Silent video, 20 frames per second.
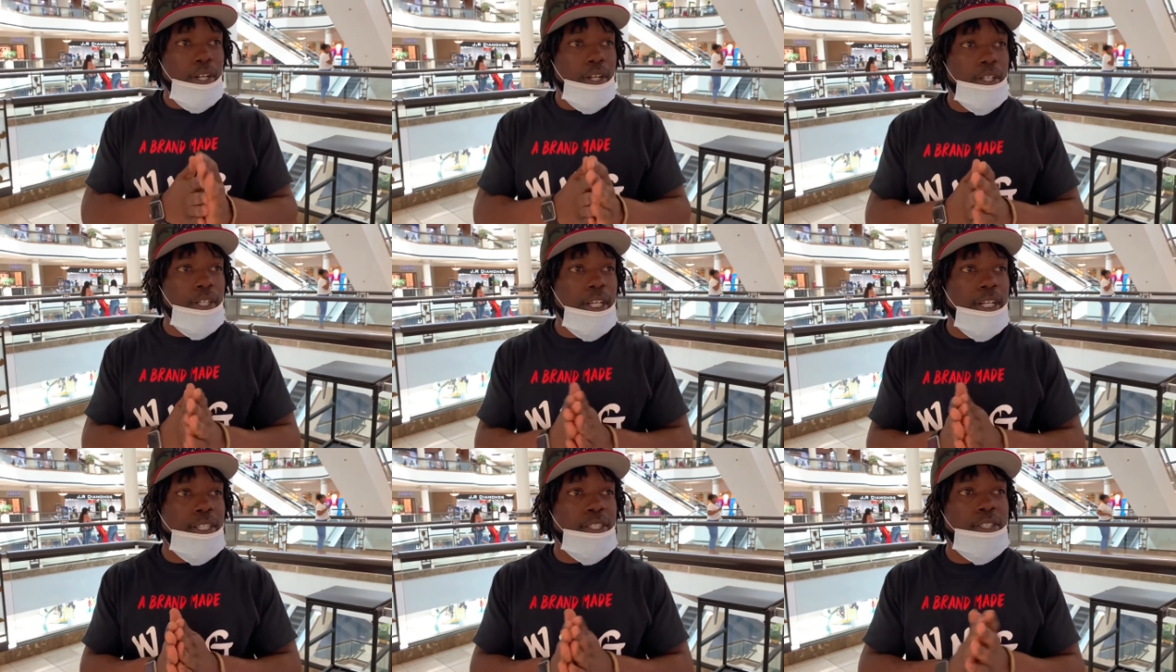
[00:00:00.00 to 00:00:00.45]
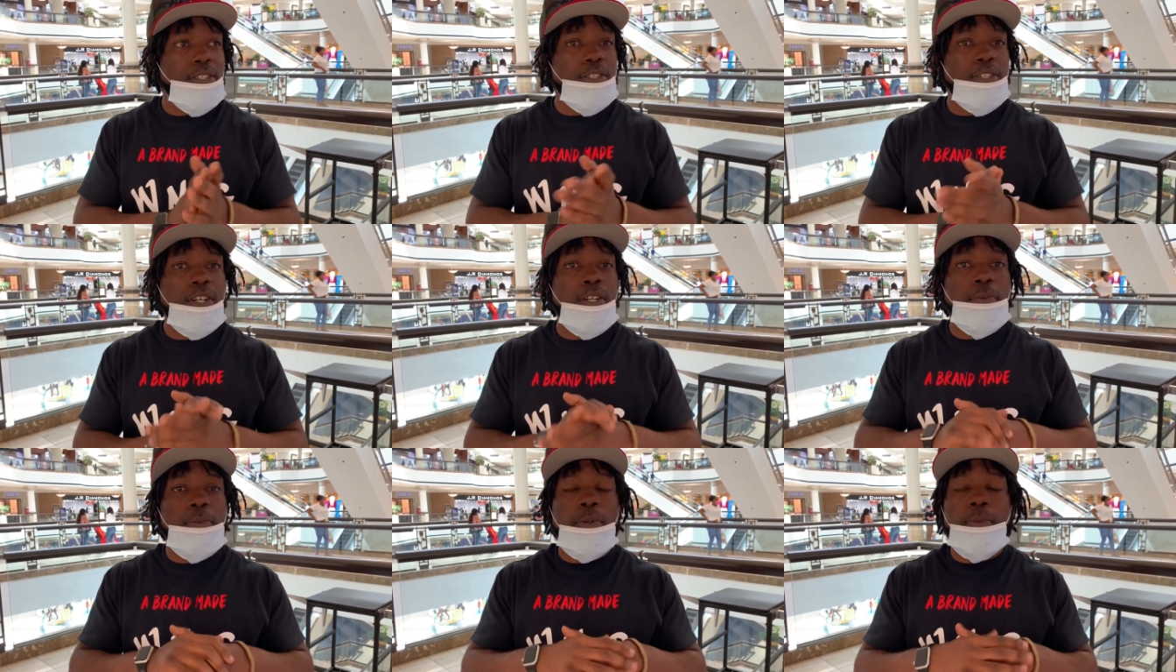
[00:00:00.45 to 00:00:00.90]
Um, ladies and
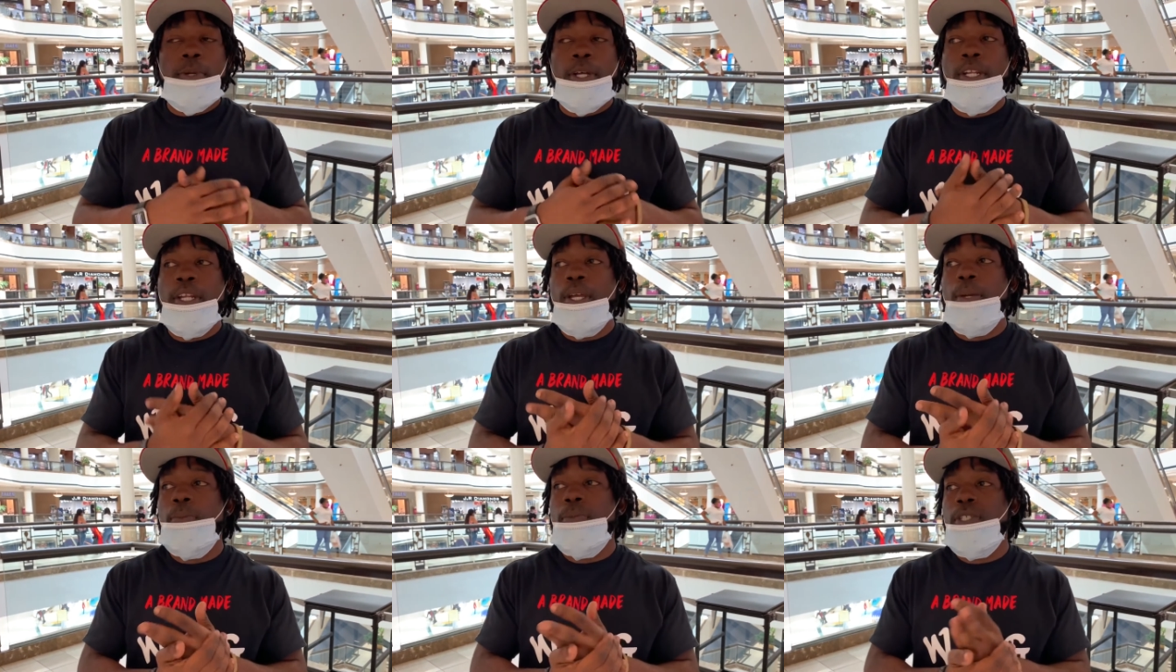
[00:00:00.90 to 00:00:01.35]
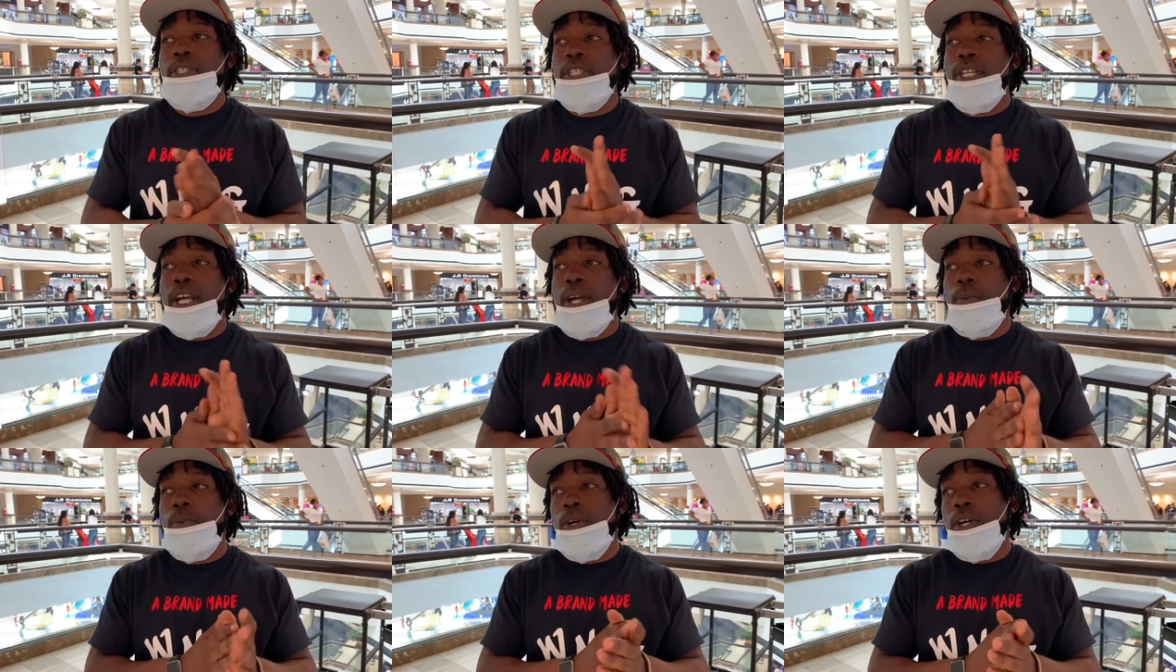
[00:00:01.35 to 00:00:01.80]
gentlemen, my name is,
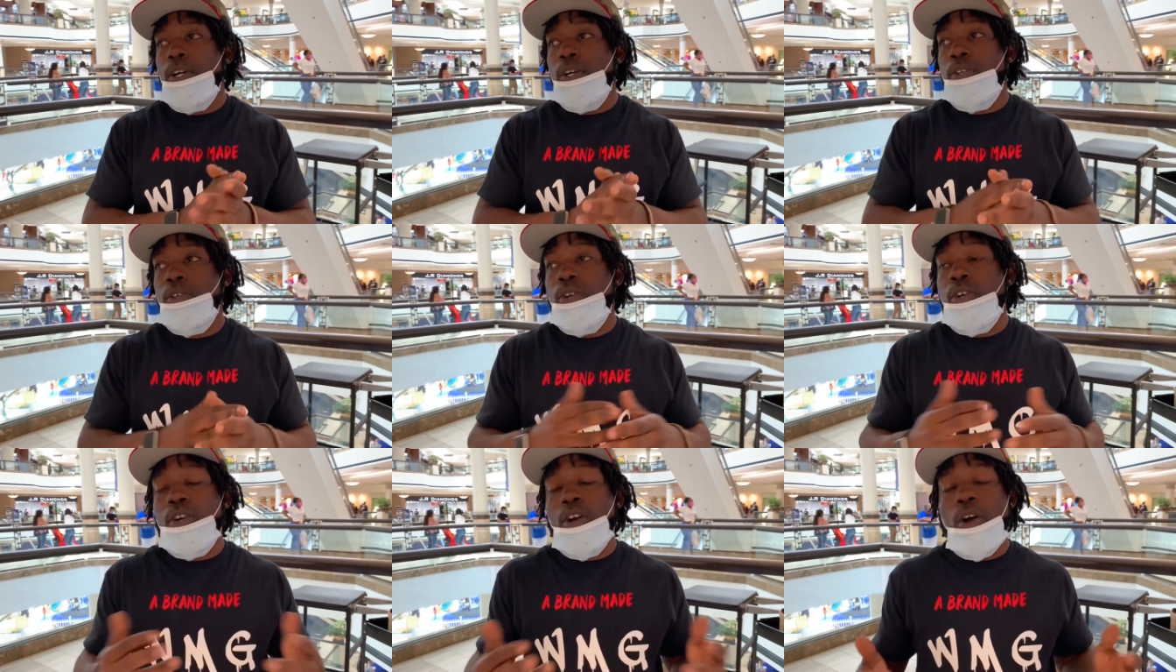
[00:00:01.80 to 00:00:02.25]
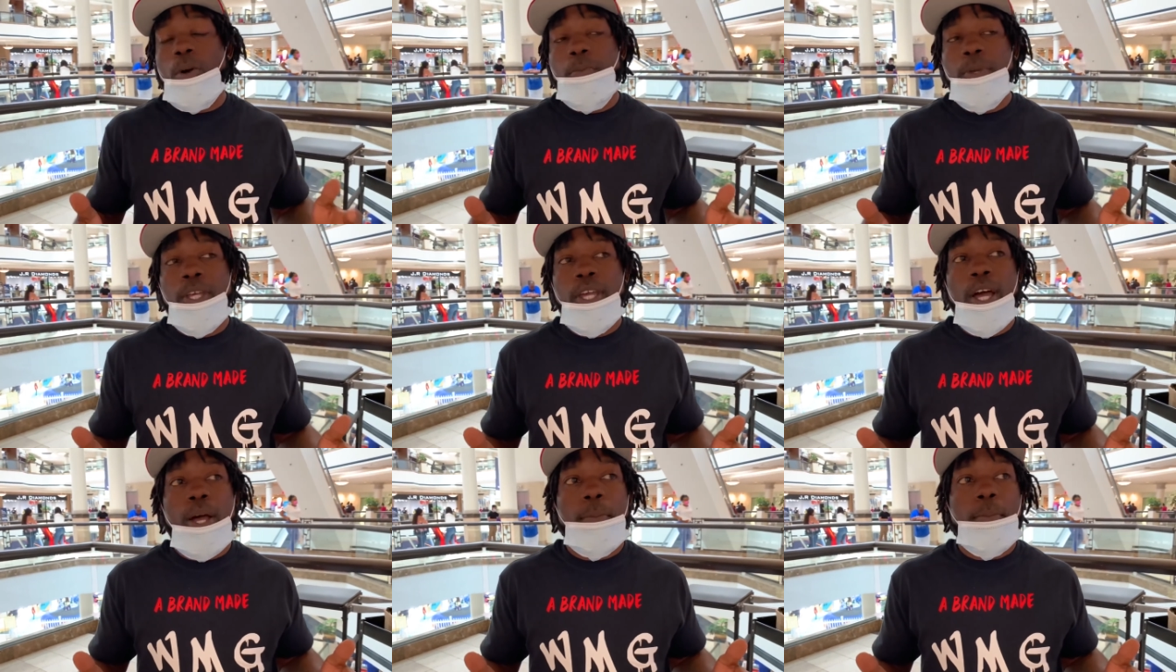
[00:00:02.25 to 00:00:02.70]
John, well, you call
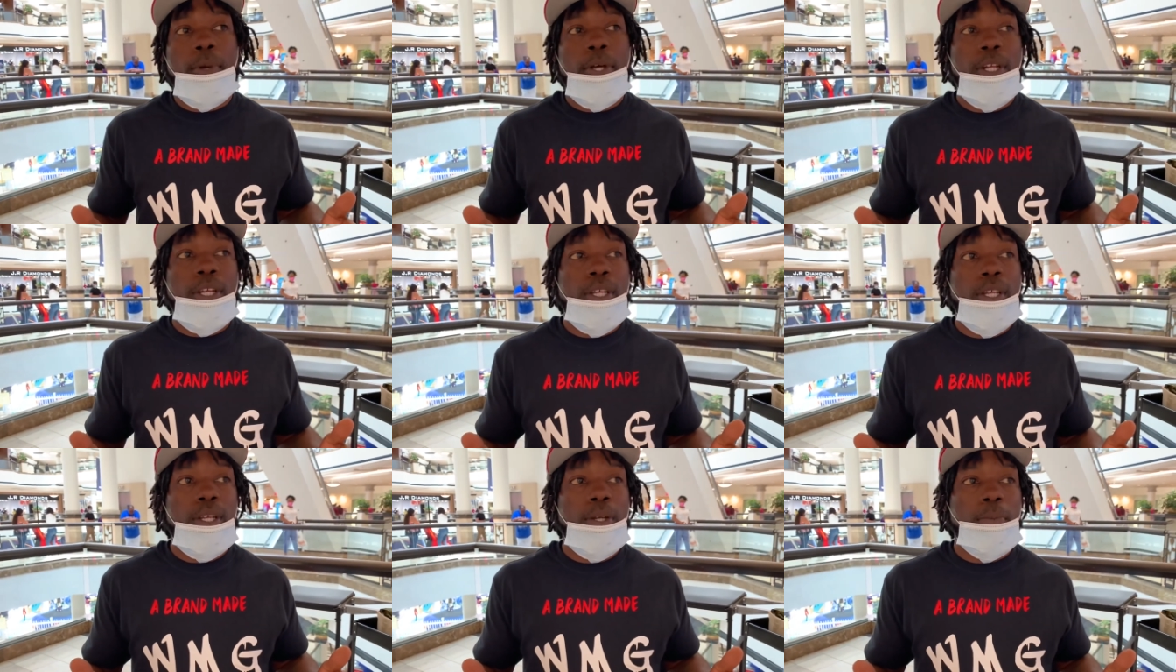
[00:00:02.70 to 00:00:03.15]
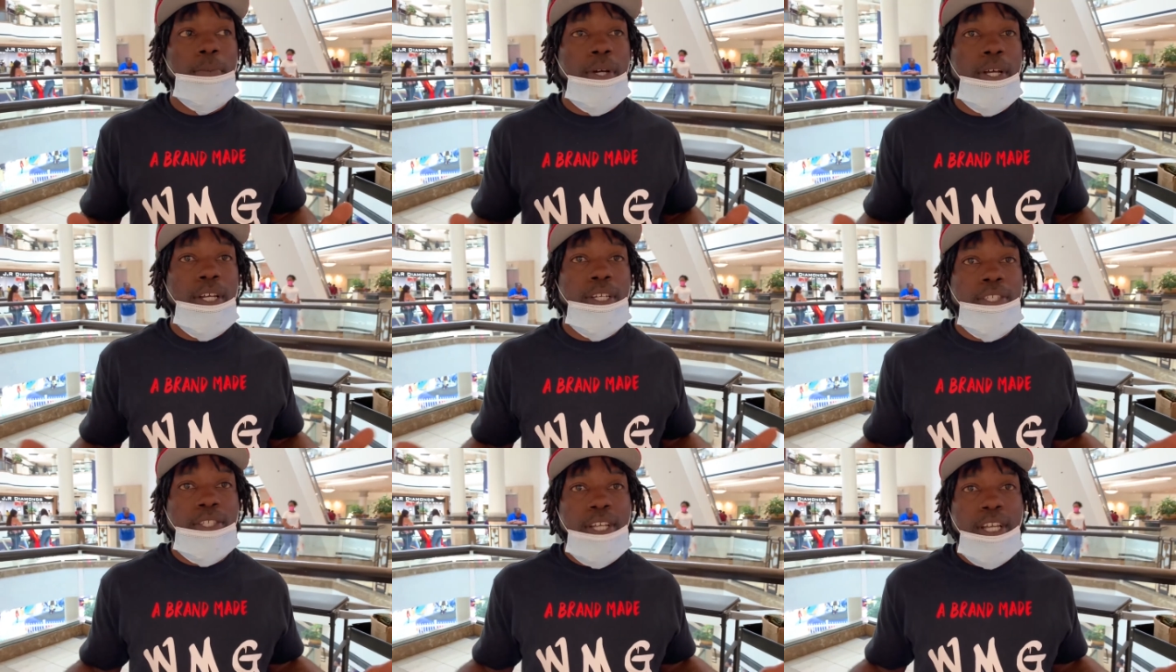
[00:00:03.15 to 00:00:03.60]
me Y'all Money,
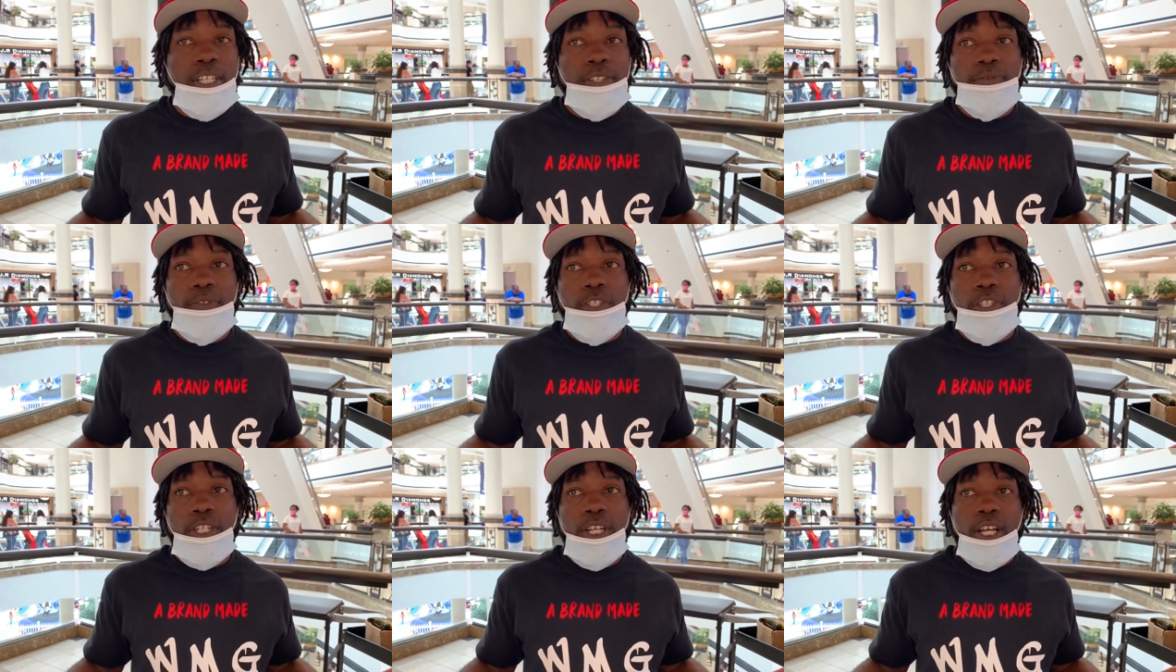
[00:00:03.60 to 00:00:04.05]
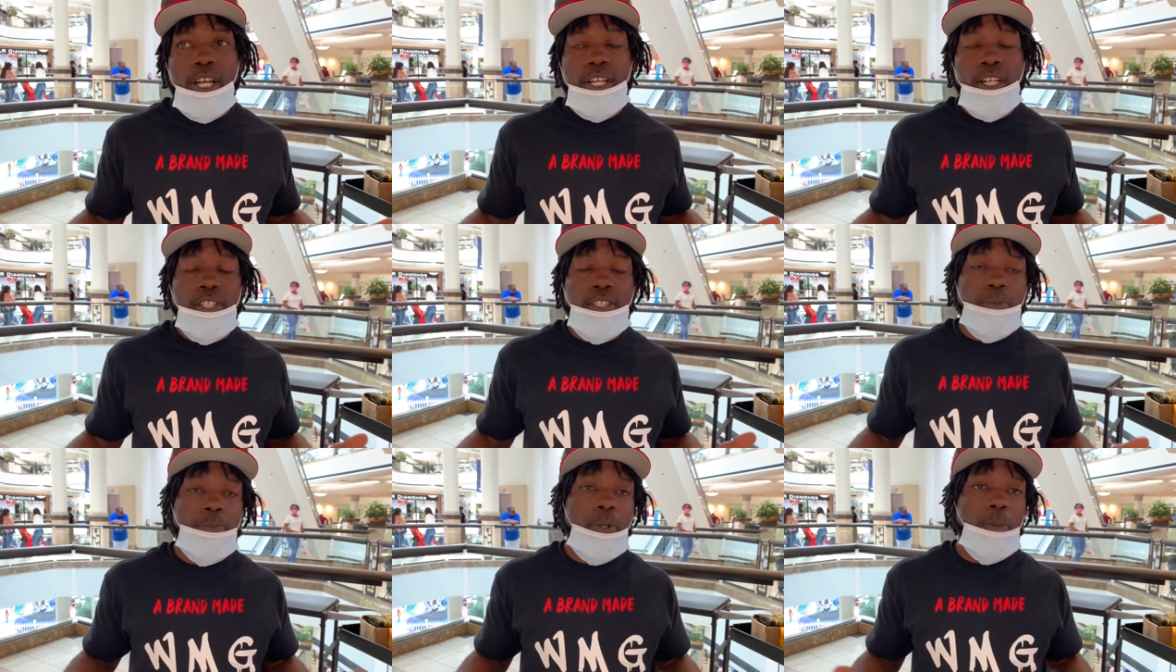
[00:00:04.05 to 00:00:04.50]
but it stands for
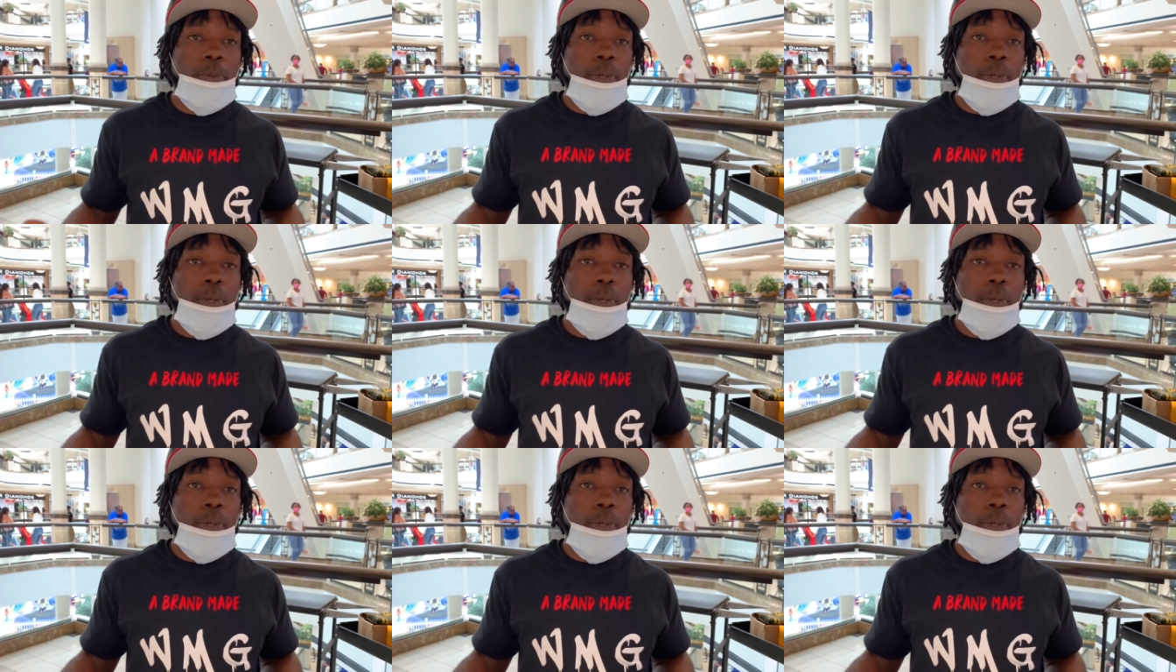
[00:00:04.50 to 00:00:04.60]
John, because I'm a